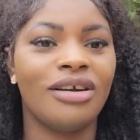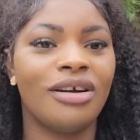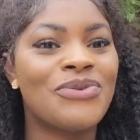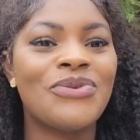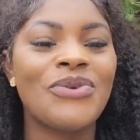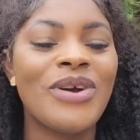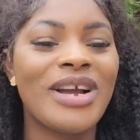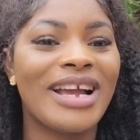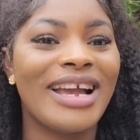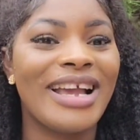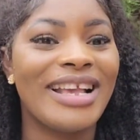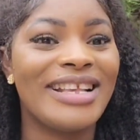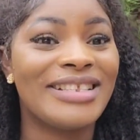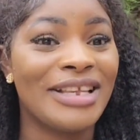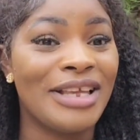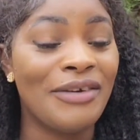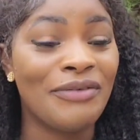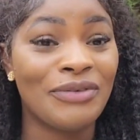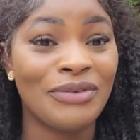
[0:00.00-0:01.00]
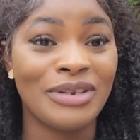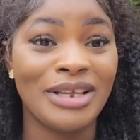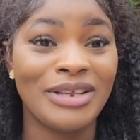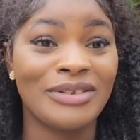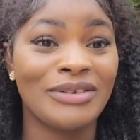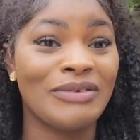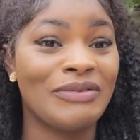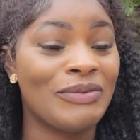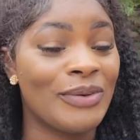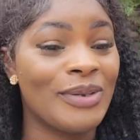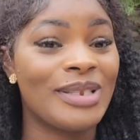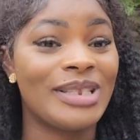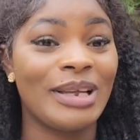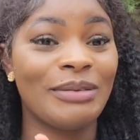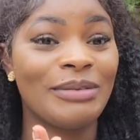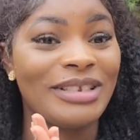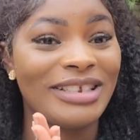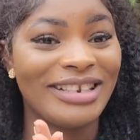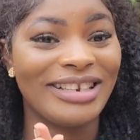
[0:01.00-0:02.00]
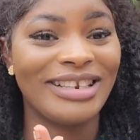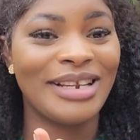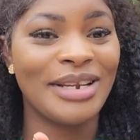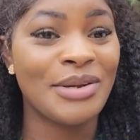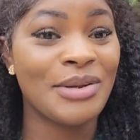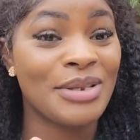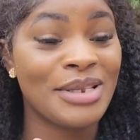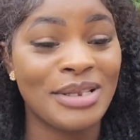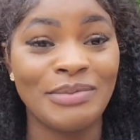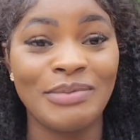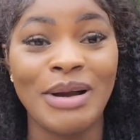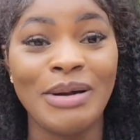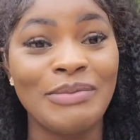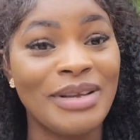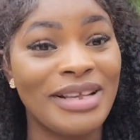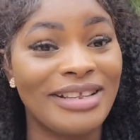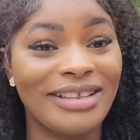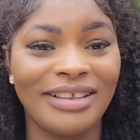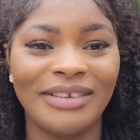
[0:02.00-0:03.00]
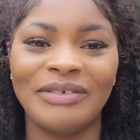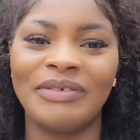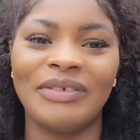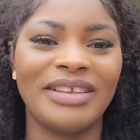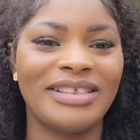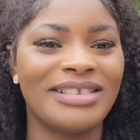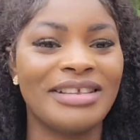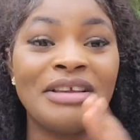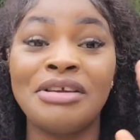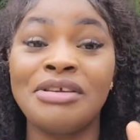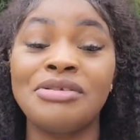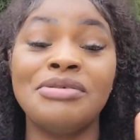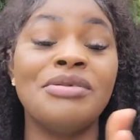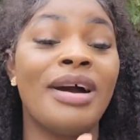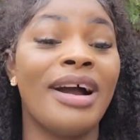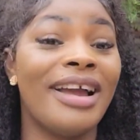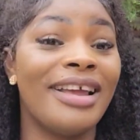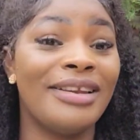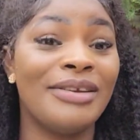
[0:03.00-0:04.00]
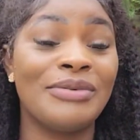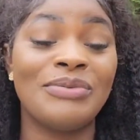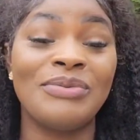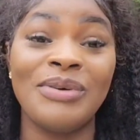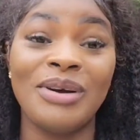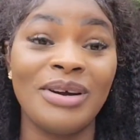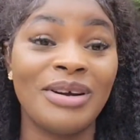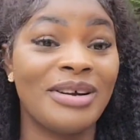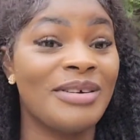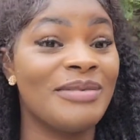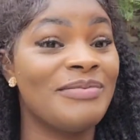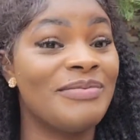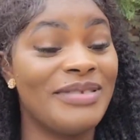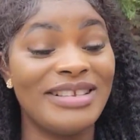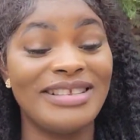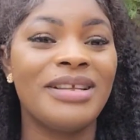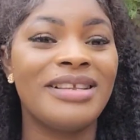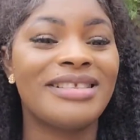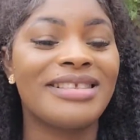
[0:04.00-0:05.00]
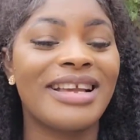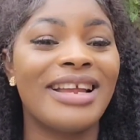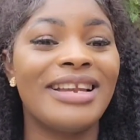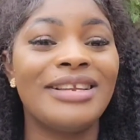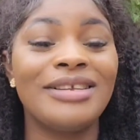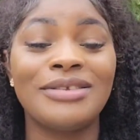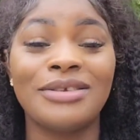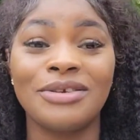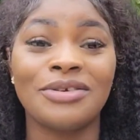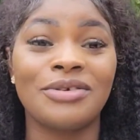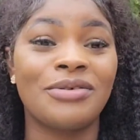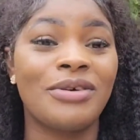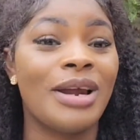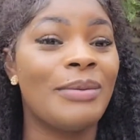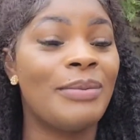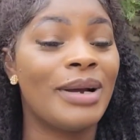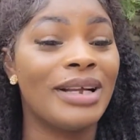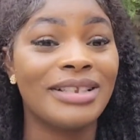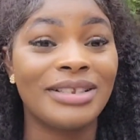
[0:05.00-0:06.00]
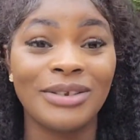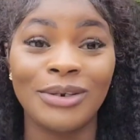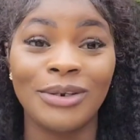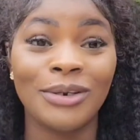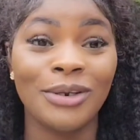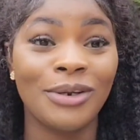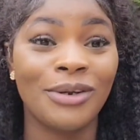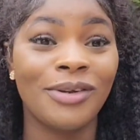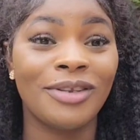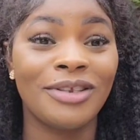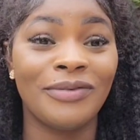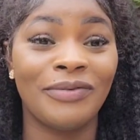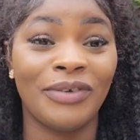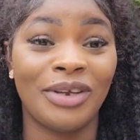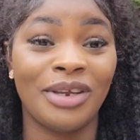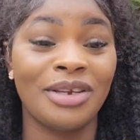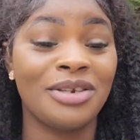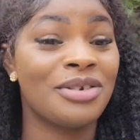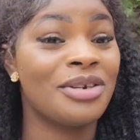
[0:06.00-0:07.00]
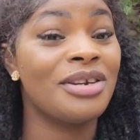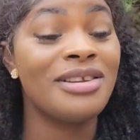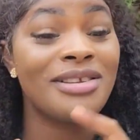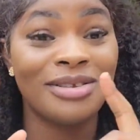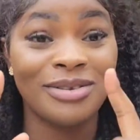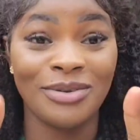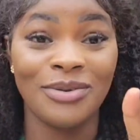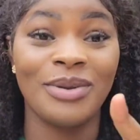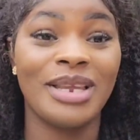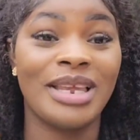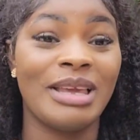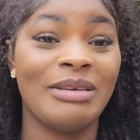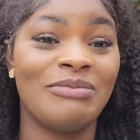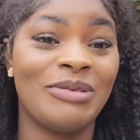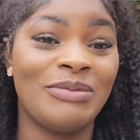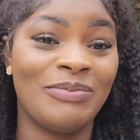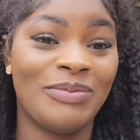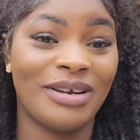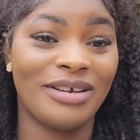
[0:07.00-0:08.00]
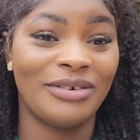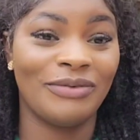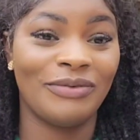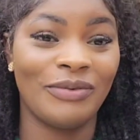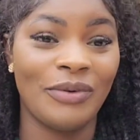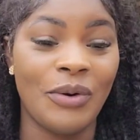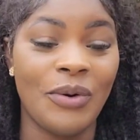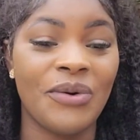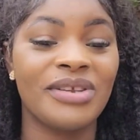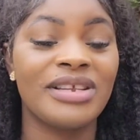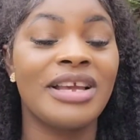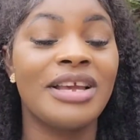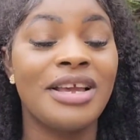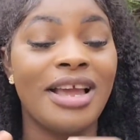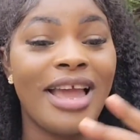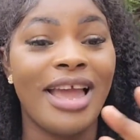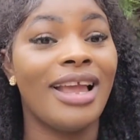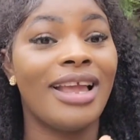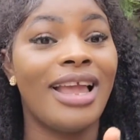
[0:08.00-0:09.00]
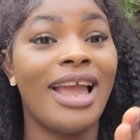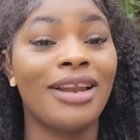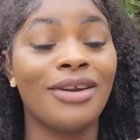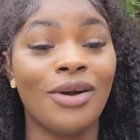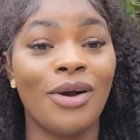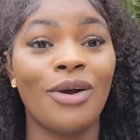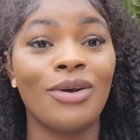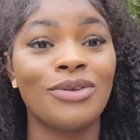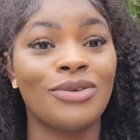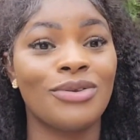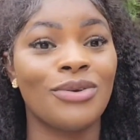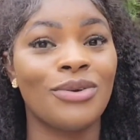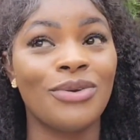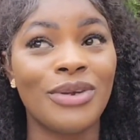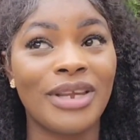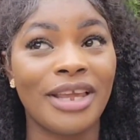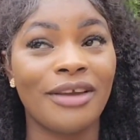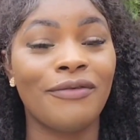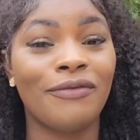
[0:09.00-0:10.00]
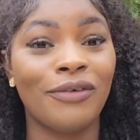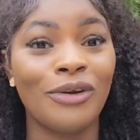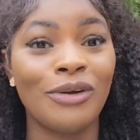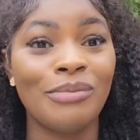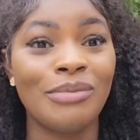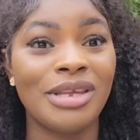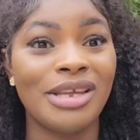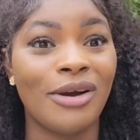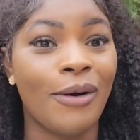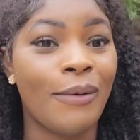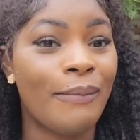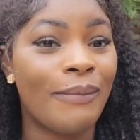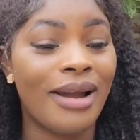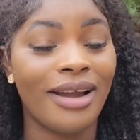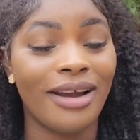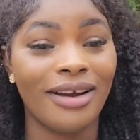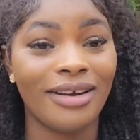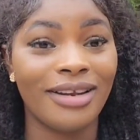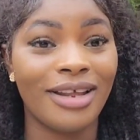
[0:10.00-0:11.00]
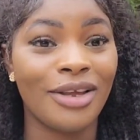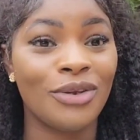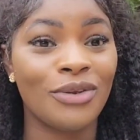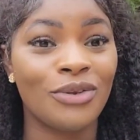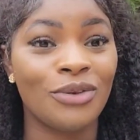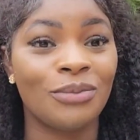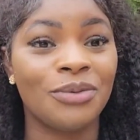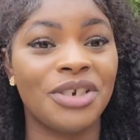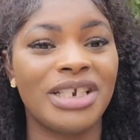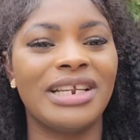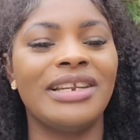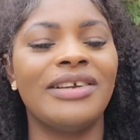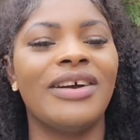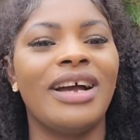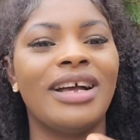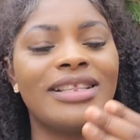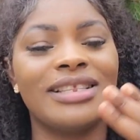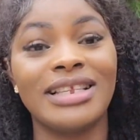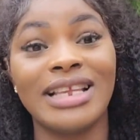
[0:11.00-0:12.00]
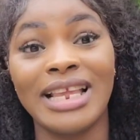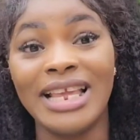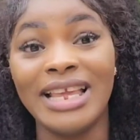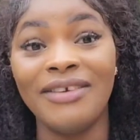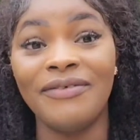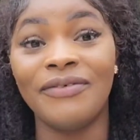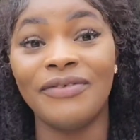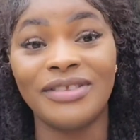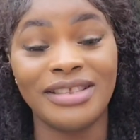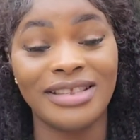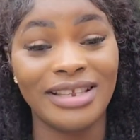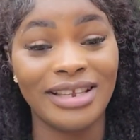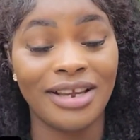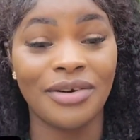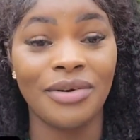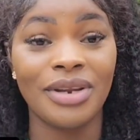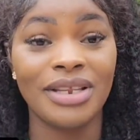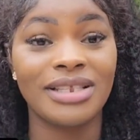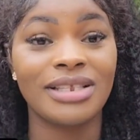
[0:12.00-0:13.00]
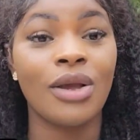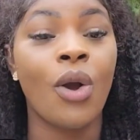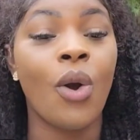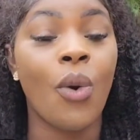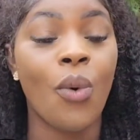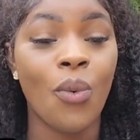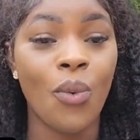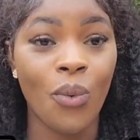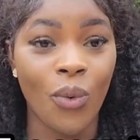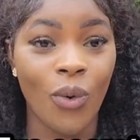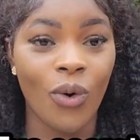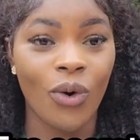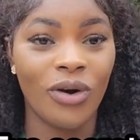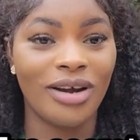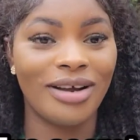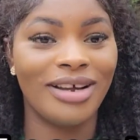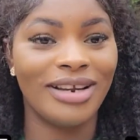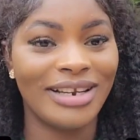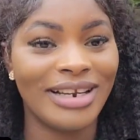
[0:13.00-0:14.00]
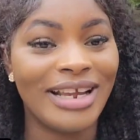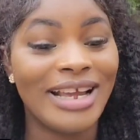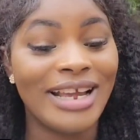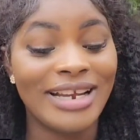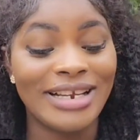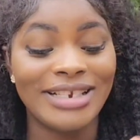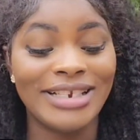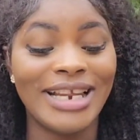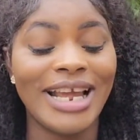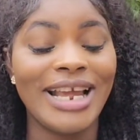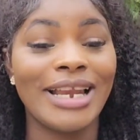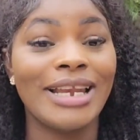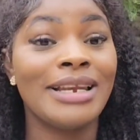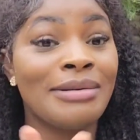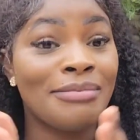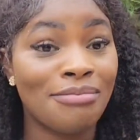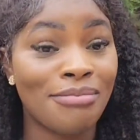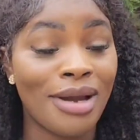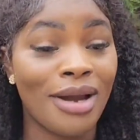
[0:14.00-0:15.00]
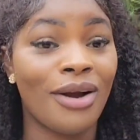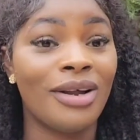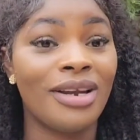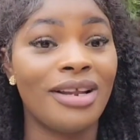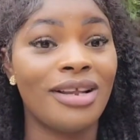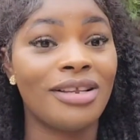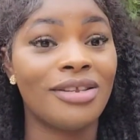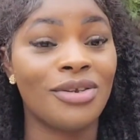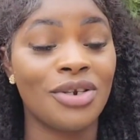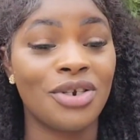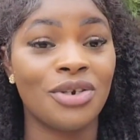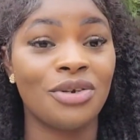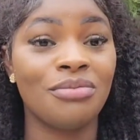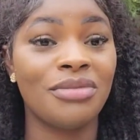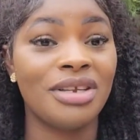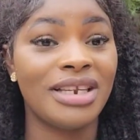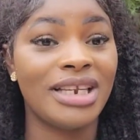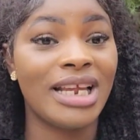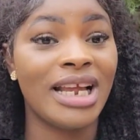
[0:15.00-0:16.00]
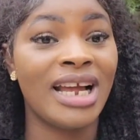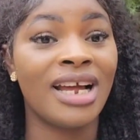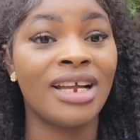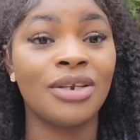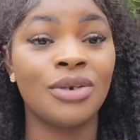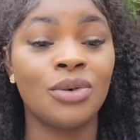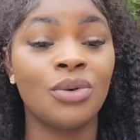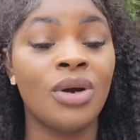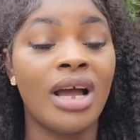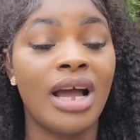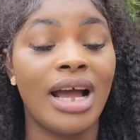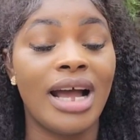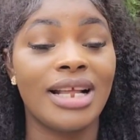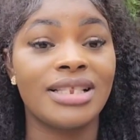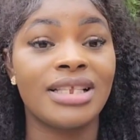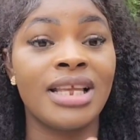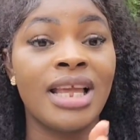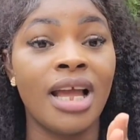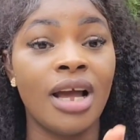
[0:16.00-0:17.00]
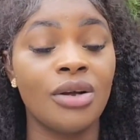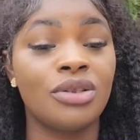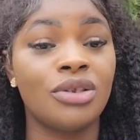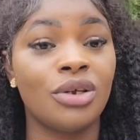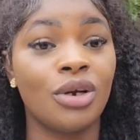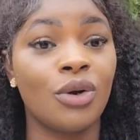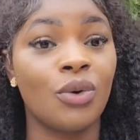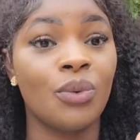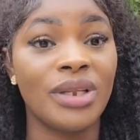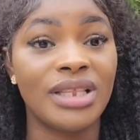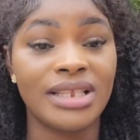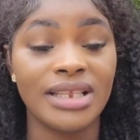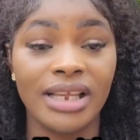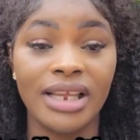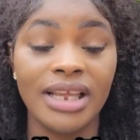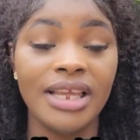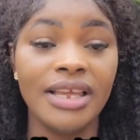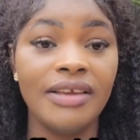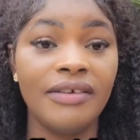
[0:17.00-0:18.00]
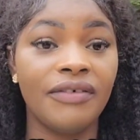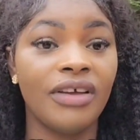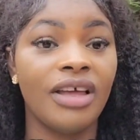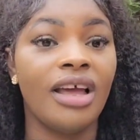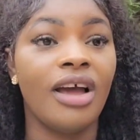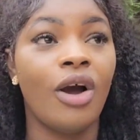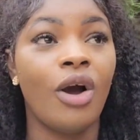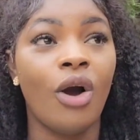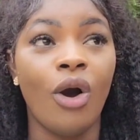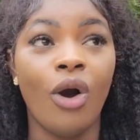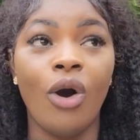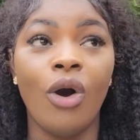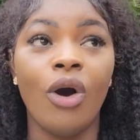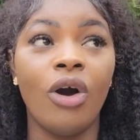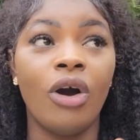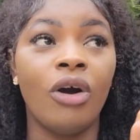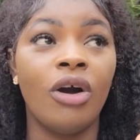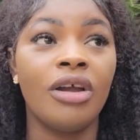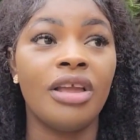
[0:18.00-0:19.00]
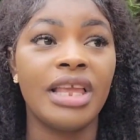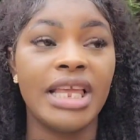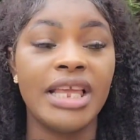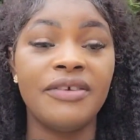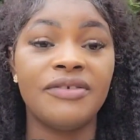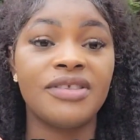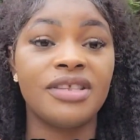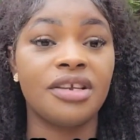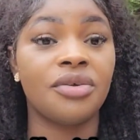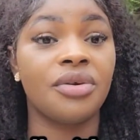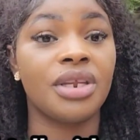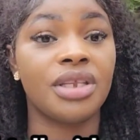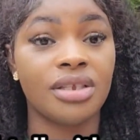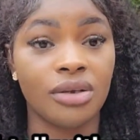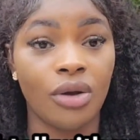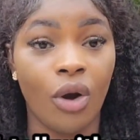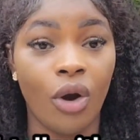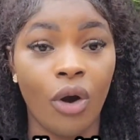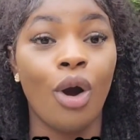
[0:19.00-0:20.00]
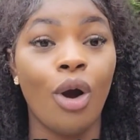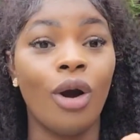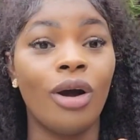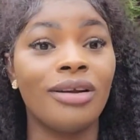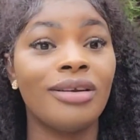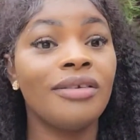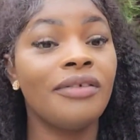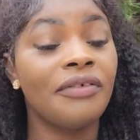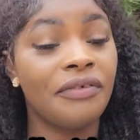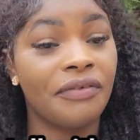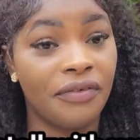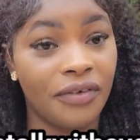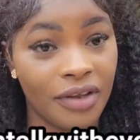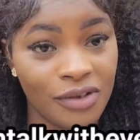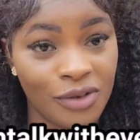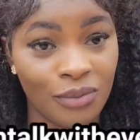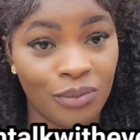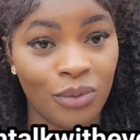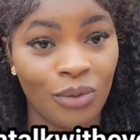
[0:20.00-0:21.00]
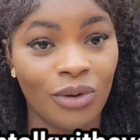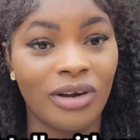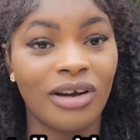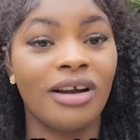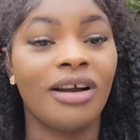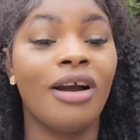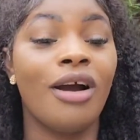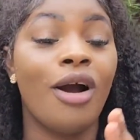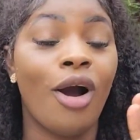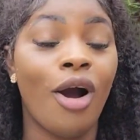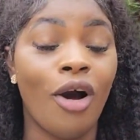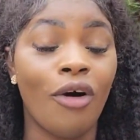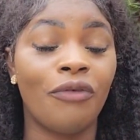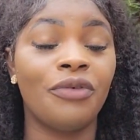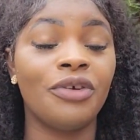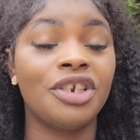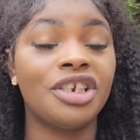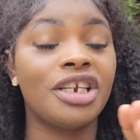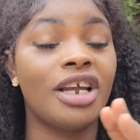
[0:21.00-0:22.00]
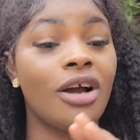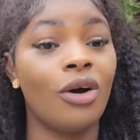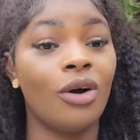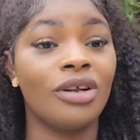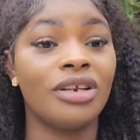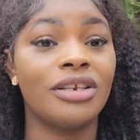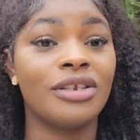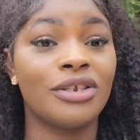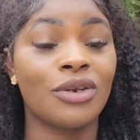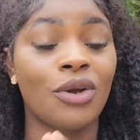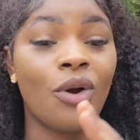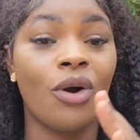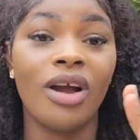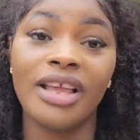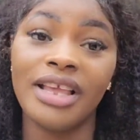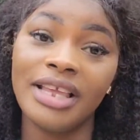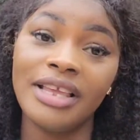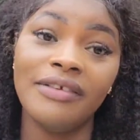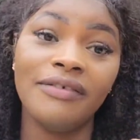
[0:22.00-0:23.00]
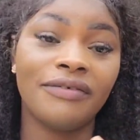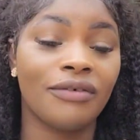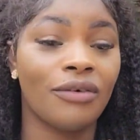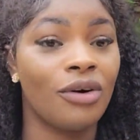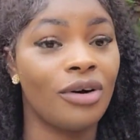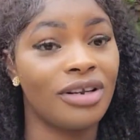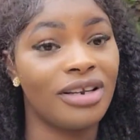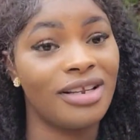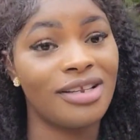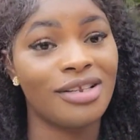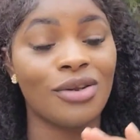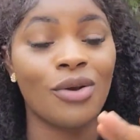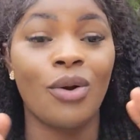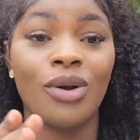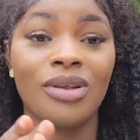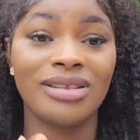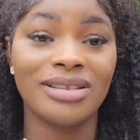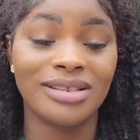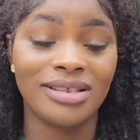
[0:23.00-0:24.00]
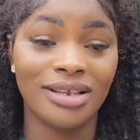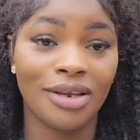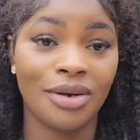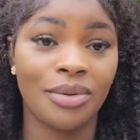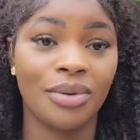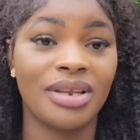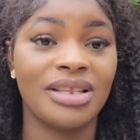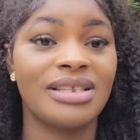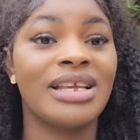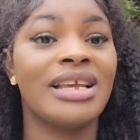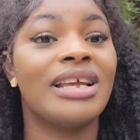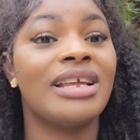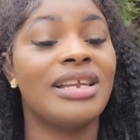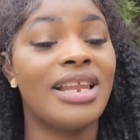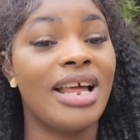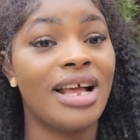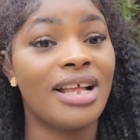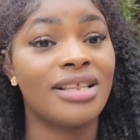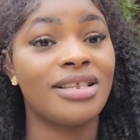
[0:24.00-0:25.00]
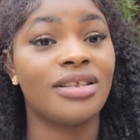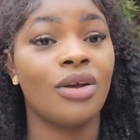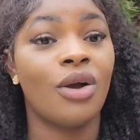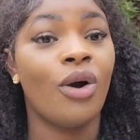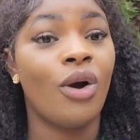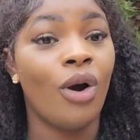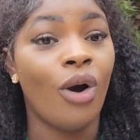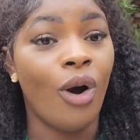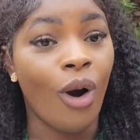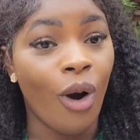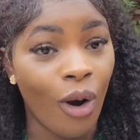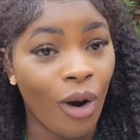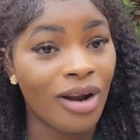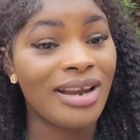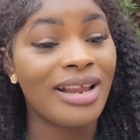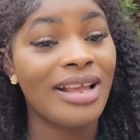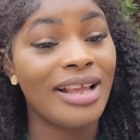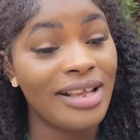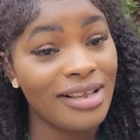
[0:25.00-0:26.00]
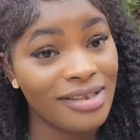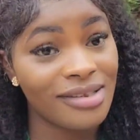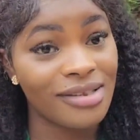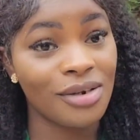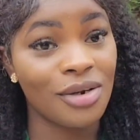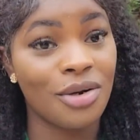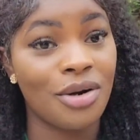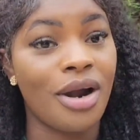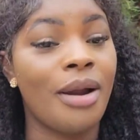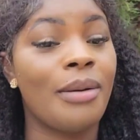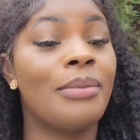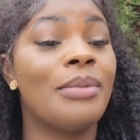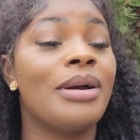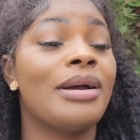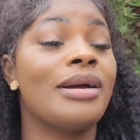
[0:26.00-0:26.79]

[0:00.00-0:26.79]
So guys, if today is your first time tuning in or see my amazing face, you are highly welcome. Please kindly subscribe and turn on your notification so you can be part of all. And also, you can follow me on my other YouTube channel at If Secret World. Then my other social media handle at Hell Talk with Eve or If Secret on Facebook. Official underscore Eve underscore Secret. That's on Instagram.